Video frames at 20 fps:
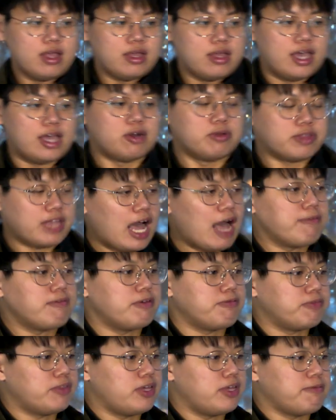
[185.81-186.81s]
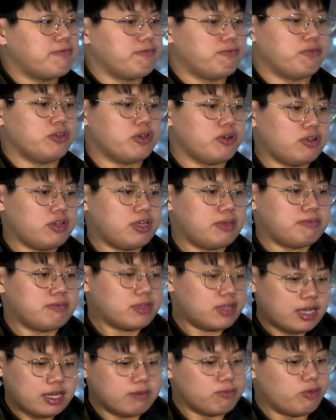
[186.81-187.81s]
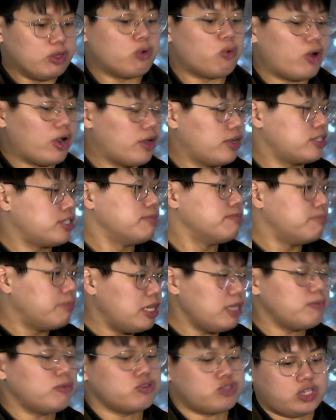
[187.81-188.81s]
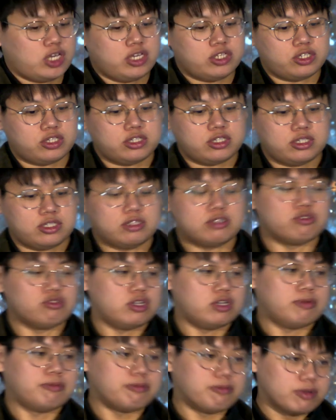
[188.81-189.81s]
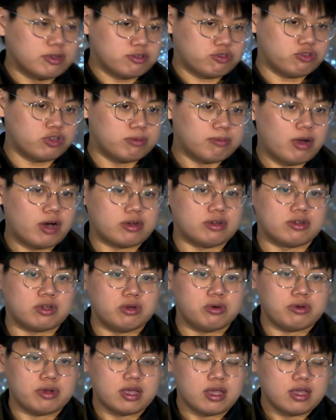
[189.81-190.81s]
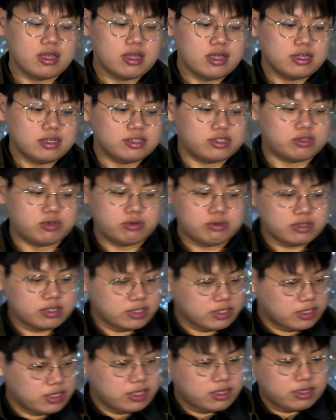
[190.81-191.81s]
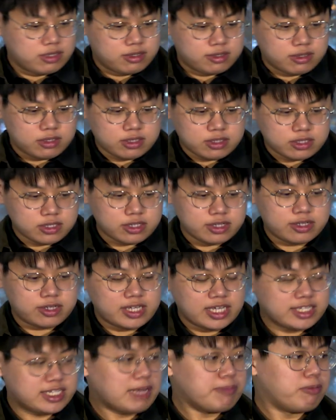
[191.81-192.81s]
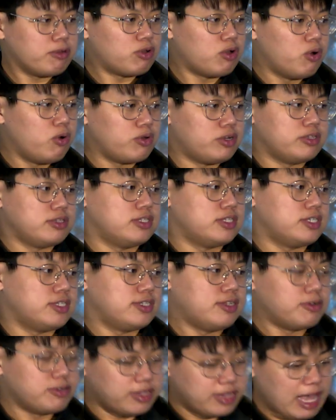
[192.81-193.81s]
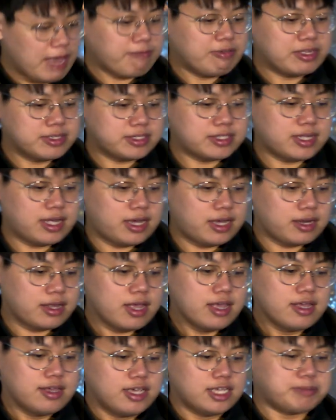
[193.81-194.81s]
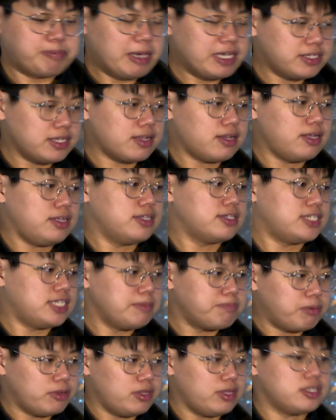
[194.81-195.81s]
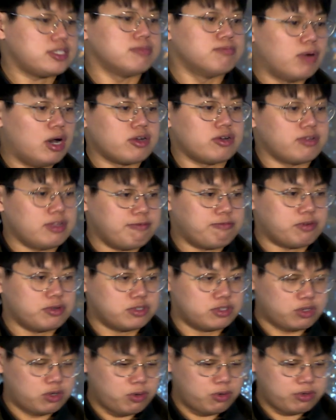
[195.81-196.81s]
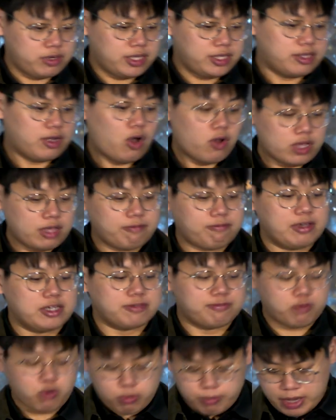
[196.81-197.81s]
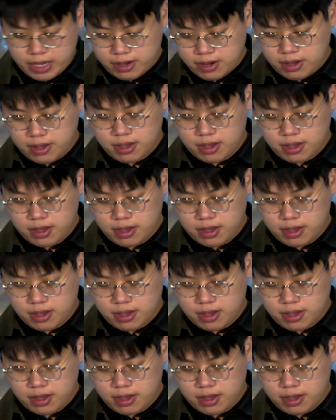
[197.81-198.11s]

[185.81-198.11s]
And on top of that, vLLM kind of requires minimal changes to the model code. So the example code on the left-hand side is basically the simplest model inference code in the Hugging Face format.